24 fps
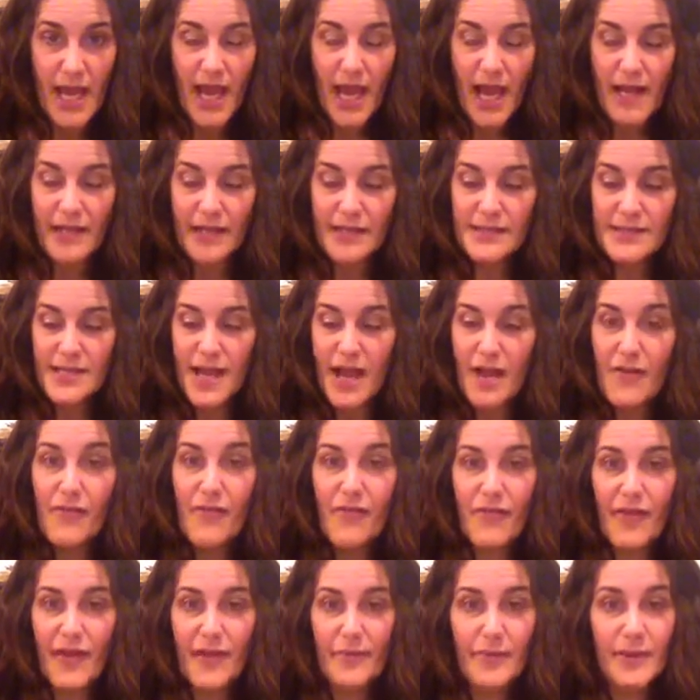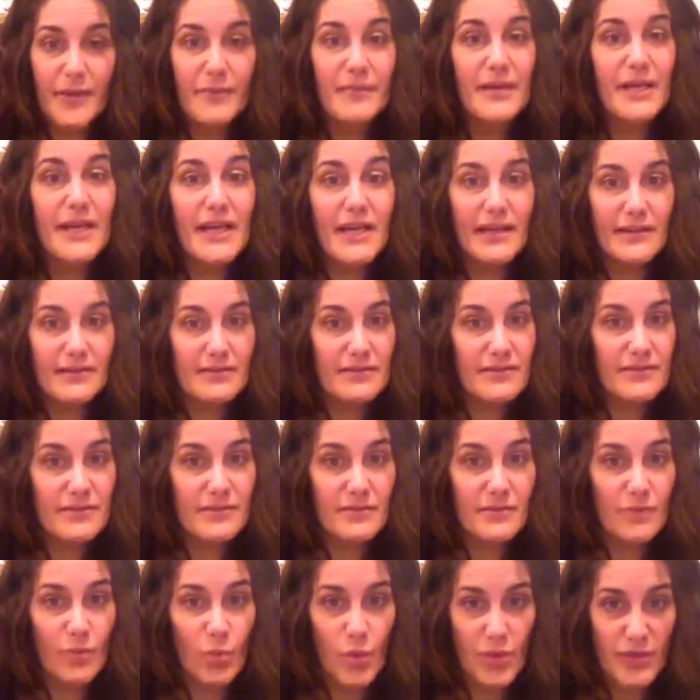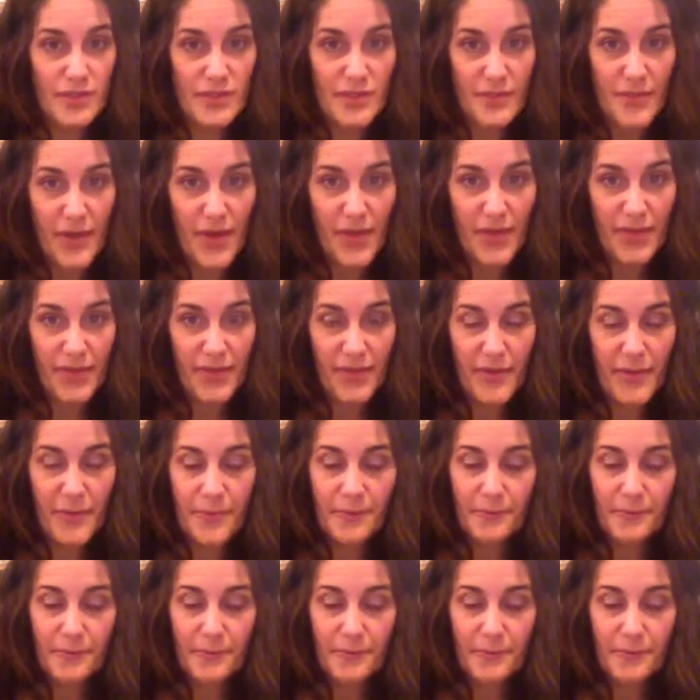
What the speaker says: I need to have family meetings once a month.